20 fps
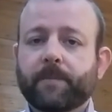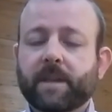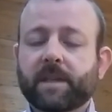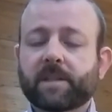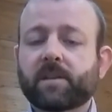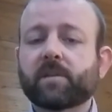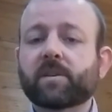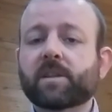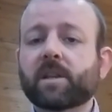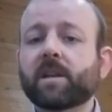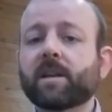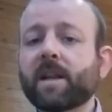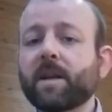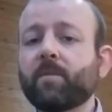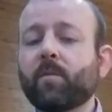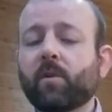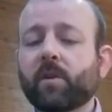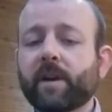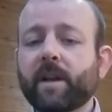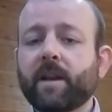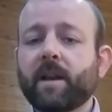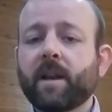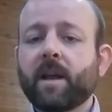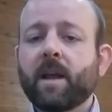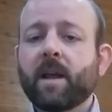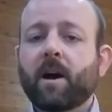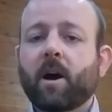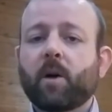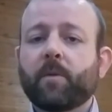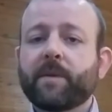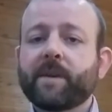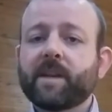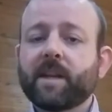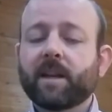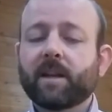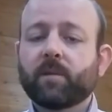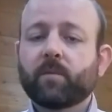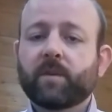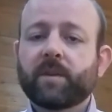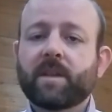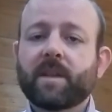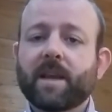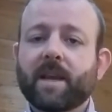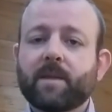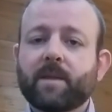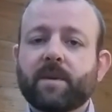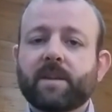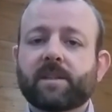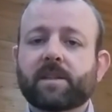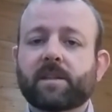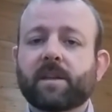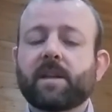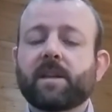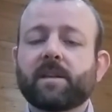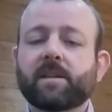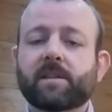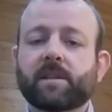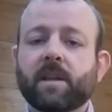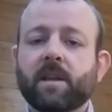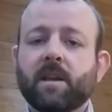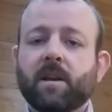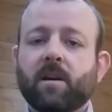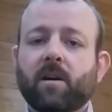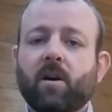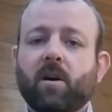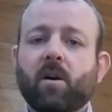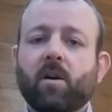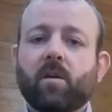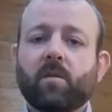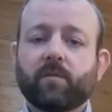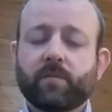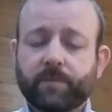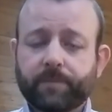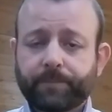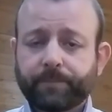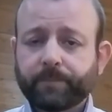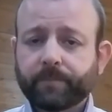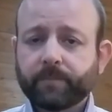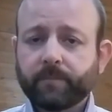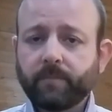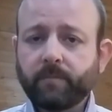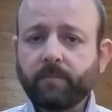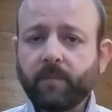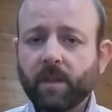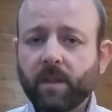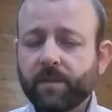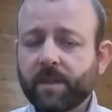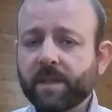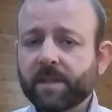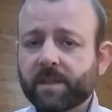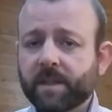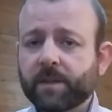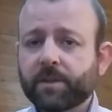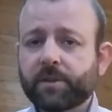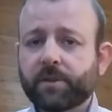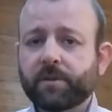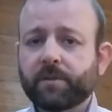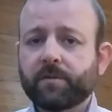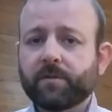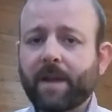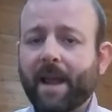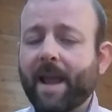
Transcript: And so Sunday morning, I'll be dealing with the ABCs of this issue.